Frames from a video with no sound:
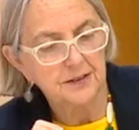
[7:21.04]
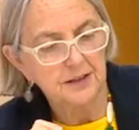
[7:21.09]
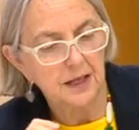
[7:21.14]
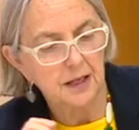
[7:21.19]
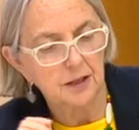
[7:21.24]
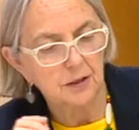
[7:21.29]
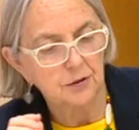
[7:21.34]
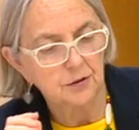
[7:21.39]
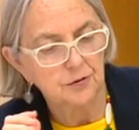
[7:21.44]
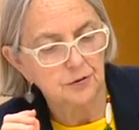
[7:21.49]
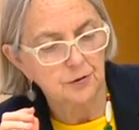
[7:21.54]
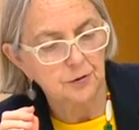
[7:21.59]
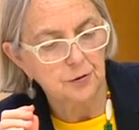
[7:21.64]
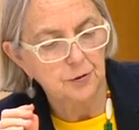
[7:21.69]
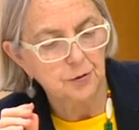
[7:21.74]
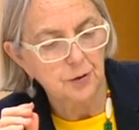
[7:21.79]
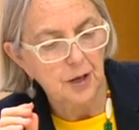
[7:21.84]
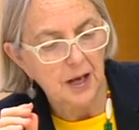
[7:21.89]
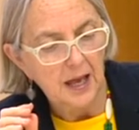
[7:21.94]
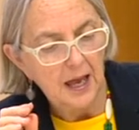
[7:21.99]
Diego
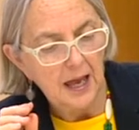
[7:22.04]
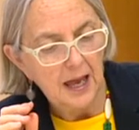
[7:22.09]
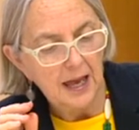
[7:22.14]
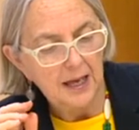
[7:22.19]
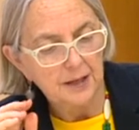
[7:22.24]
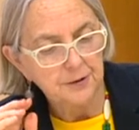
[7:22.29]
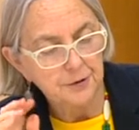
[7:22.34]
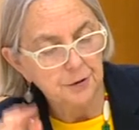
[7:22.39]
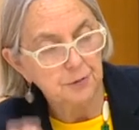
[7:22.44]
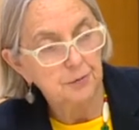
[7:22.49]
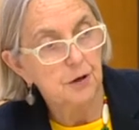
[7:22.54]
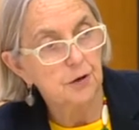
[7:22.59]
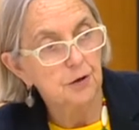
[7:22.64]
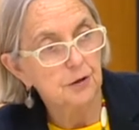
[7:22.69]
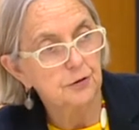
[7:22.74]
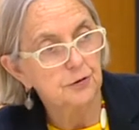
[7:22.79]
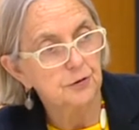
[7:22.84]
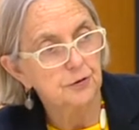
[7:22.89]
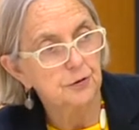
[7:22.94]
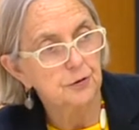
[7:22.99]
Zoo and
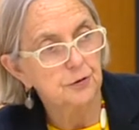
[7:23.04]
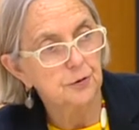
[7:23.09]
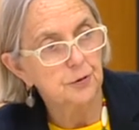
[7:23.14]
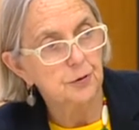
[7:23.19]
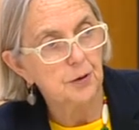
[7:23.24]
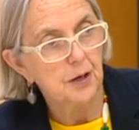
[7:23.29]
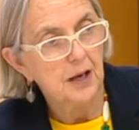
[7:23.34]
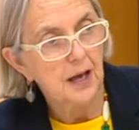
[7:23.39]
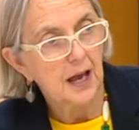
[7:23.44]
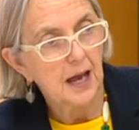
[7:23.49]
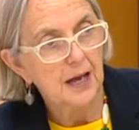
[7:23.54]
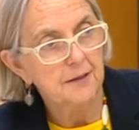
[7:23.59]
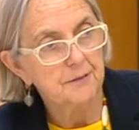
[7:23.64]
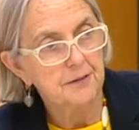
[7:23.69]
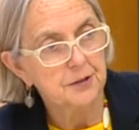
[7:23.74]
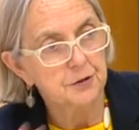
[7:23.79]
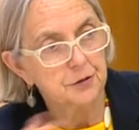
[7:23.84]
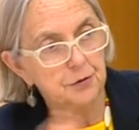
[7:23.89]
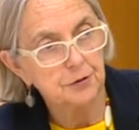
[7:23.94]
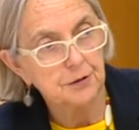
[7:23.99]
Taronga Zoo, and
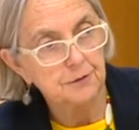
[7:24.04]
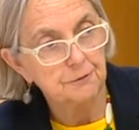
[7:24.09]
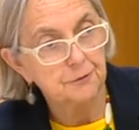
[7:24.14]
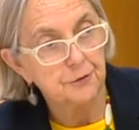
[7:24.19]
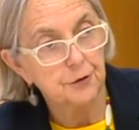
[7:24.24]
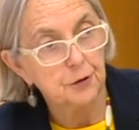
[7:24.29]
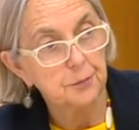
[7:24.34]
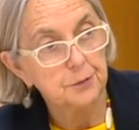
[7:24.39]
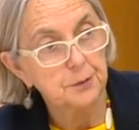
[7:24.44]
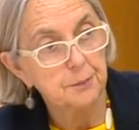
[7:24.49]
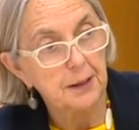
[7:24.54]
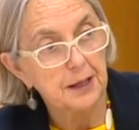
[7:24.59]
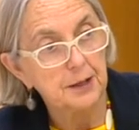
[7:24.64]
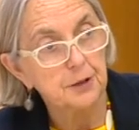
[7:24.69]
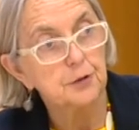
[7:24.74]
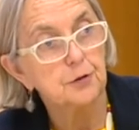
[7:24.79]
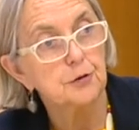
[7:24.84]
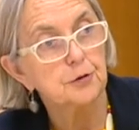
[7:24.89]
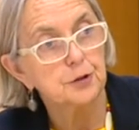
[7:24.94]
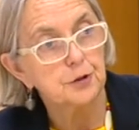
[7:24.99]
then you're informed about
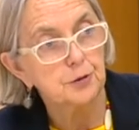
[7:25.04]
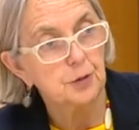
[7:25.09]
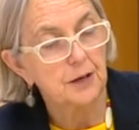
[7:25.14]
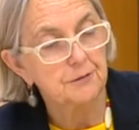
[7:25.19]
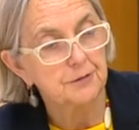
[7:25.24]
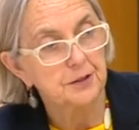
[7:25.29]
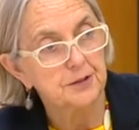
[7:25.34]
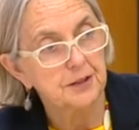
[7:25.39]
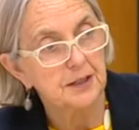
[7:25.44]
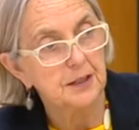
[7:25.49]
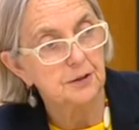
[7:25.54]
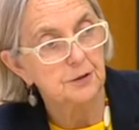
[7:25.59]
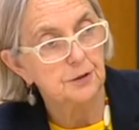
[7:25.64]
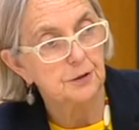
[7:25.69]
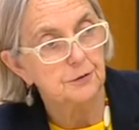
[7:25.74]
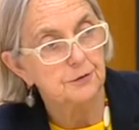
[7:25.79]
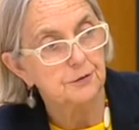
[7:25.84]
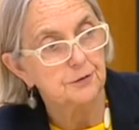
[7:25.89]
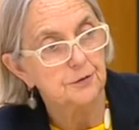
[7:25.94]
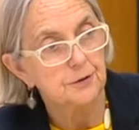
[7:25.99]
it, or do you have to tick it
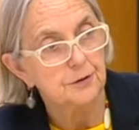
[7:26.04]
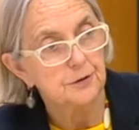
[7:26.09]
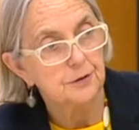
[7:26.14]
off?